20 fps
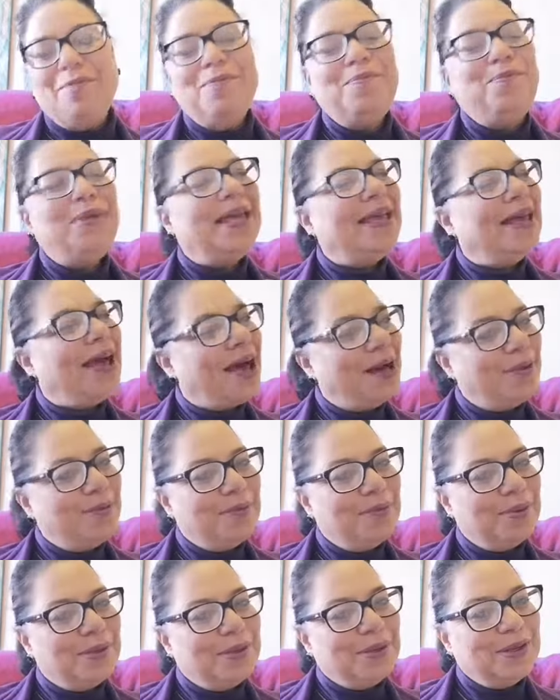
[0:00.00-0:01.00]
Be
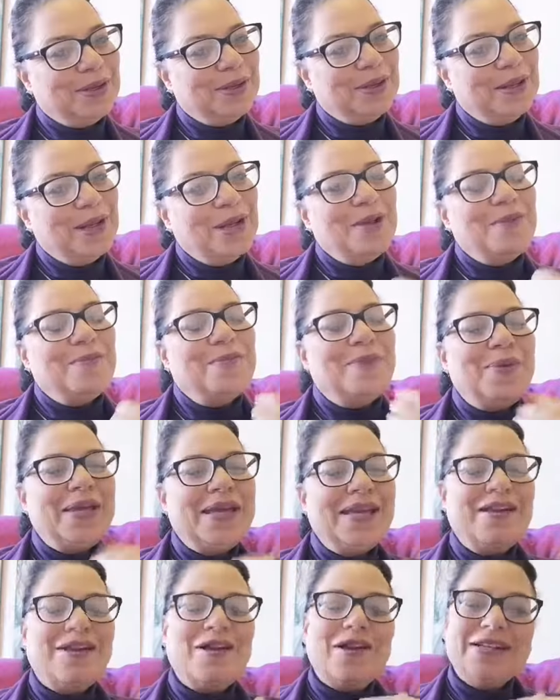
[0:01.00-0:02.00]
humble,
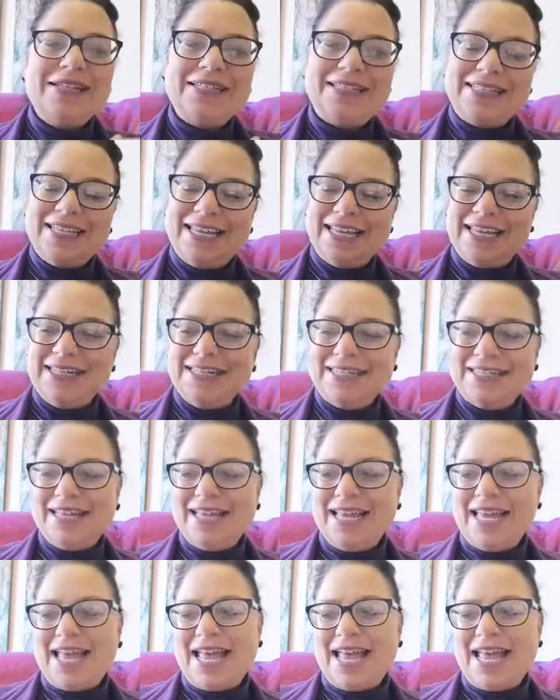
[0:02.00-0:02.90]
be content,